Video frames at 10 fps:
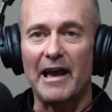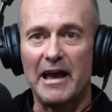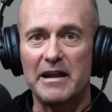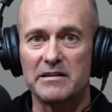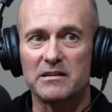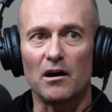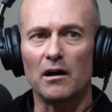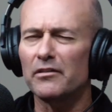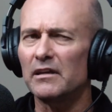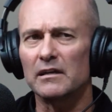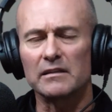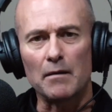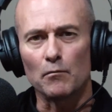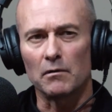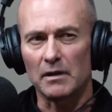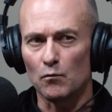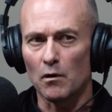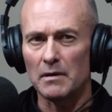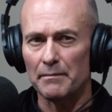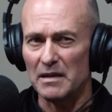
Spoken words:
And I think in that morning warm-up,